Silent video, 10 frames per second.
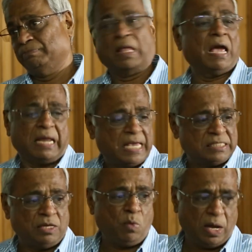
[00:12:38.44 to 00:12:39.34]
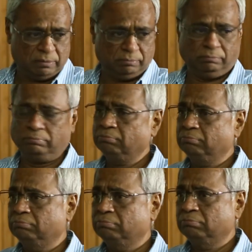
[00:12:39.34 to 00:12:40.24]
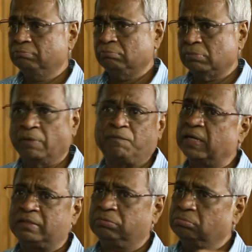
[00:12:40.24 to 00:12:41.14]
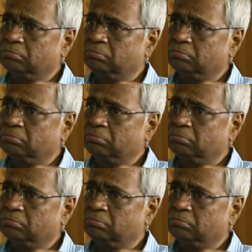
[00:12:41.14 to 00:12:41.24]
and AC won. In fact,